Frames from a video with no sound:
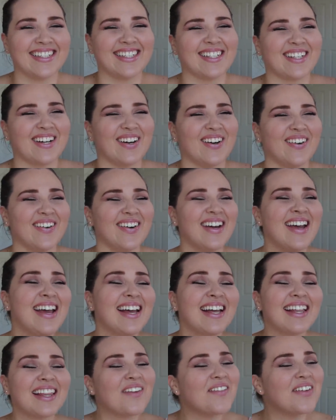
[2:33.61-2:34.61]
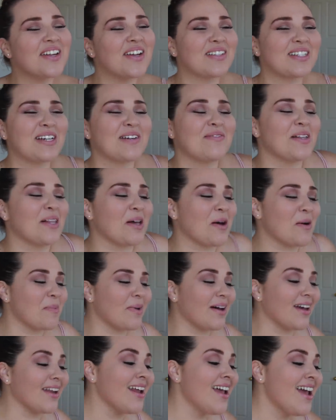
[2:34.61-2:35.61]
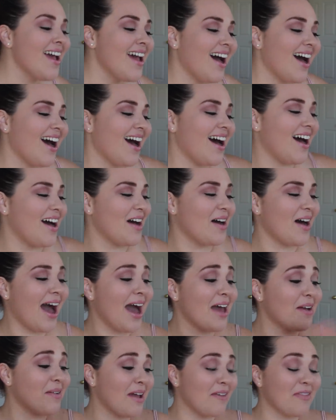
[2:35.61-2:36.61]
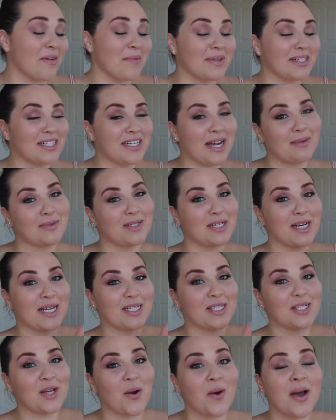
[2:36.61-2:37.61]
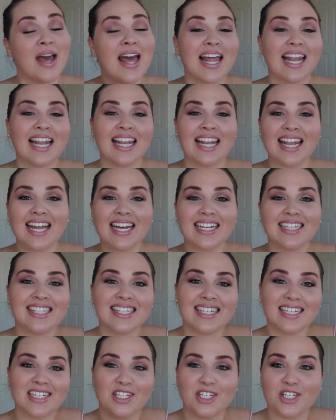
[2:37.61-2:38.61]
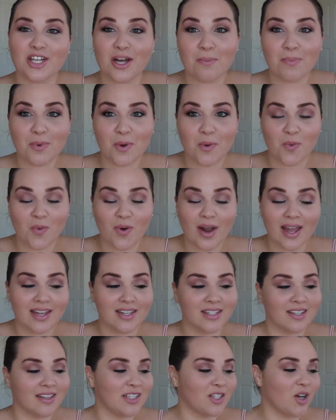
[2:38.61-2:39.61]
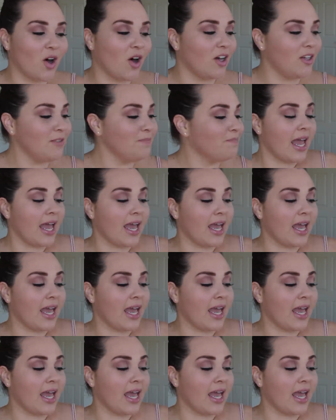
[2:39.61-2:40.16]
So let me know down below, but I don't have that much time today, so let's jump right into this haul.